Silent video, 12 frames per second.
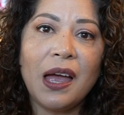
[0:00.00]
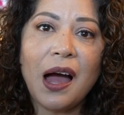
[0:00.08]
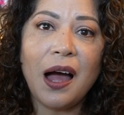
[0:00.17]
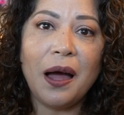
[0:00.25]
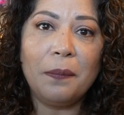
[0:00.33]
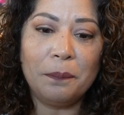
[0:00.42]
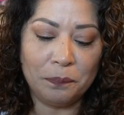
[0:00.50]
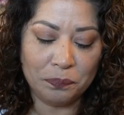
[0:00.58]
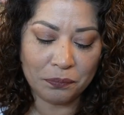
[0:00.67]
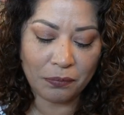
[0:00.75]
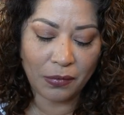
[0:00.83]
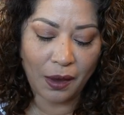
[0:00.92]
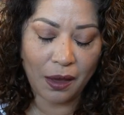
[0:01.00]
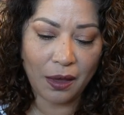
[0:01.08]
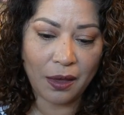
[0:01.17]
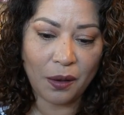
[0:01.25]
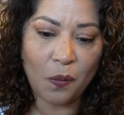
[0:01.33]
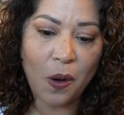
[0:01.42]

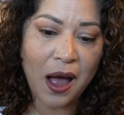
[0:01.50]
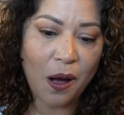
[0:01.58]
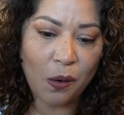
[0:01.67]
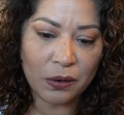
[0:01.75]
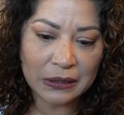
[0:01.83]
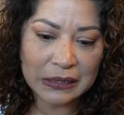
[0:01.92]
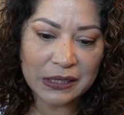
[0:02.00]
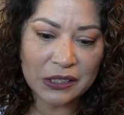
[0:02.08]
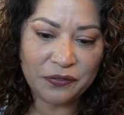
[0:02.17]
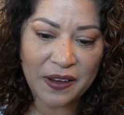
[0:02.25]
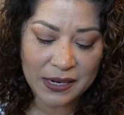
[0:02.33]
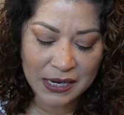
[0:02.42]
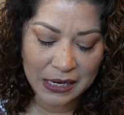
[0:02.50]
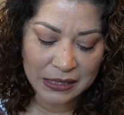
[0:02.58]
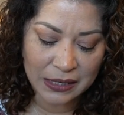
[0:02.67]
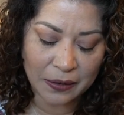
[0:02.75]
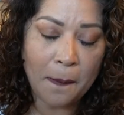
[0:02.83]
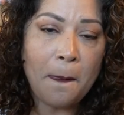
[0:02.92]
Wow, this is
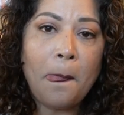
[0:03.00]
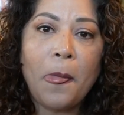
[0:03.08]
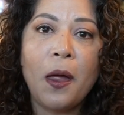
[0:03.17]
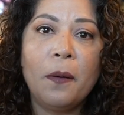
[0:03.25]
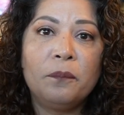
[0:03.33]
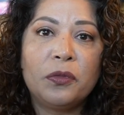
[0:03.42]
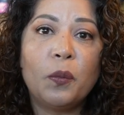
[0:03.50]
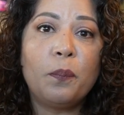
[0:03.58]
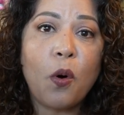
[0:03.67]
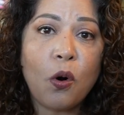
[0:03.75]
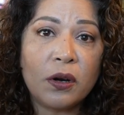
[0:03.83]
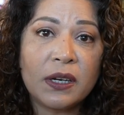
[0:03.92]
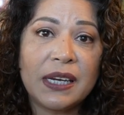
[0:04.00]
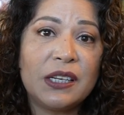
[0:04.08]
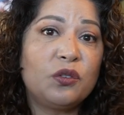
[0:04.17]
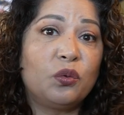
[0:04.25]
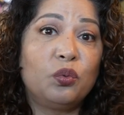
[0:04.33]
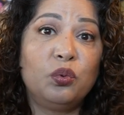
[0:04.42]
fantastic. The pork
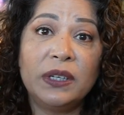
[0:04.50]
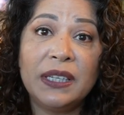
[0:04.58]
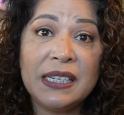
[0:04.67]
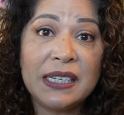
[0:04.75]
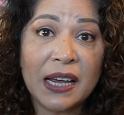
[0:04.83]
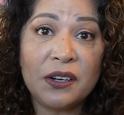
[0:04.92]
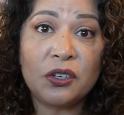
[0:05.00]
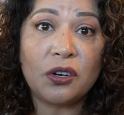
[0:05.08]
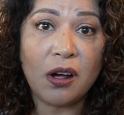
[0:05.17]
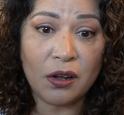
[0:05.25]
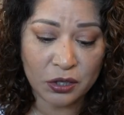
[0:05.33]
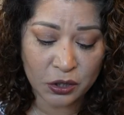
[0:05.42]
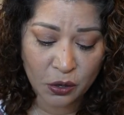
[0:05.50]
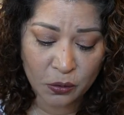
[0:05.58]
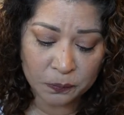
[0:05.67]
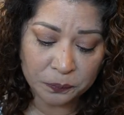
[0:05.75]
is really tender also,